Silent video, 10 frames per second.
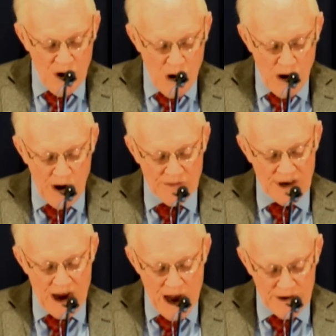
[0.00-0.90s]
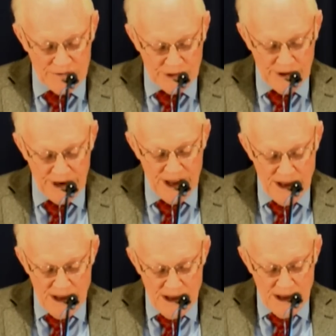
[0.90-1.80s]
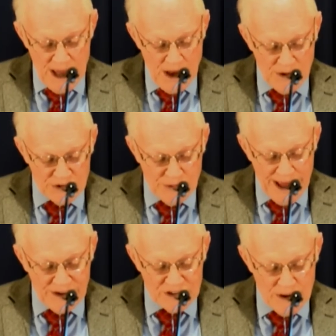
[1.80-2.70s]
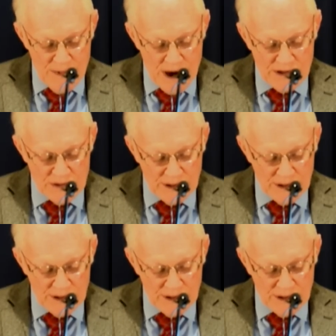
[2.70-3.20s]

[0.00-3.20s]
On the contrary, he who is greatest among you,